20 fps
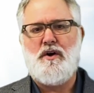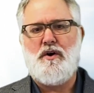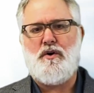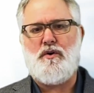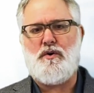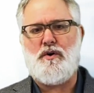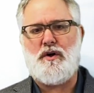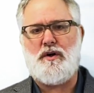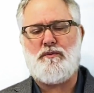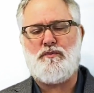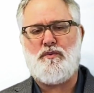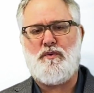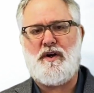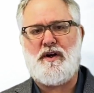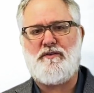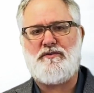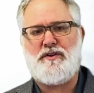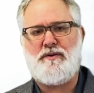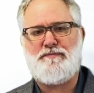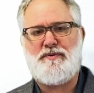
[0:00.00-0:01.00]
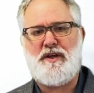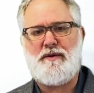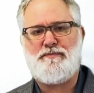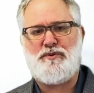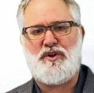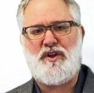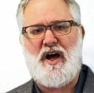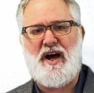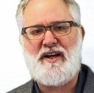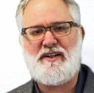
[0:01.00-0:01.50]
or one of the
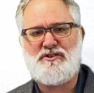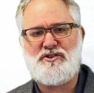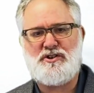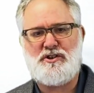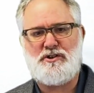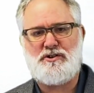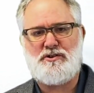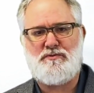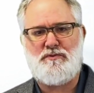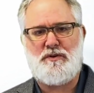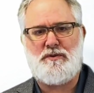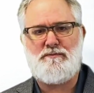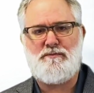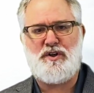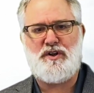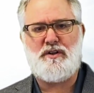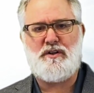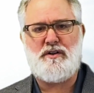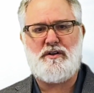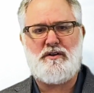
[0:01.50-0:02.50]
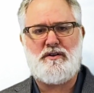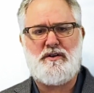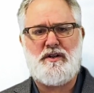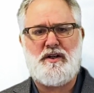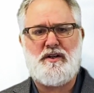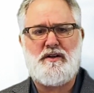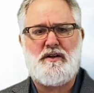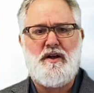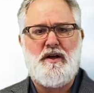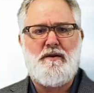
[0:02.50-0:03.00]
people ISIS were
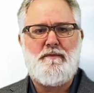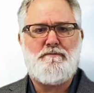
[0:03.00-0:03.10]
murdering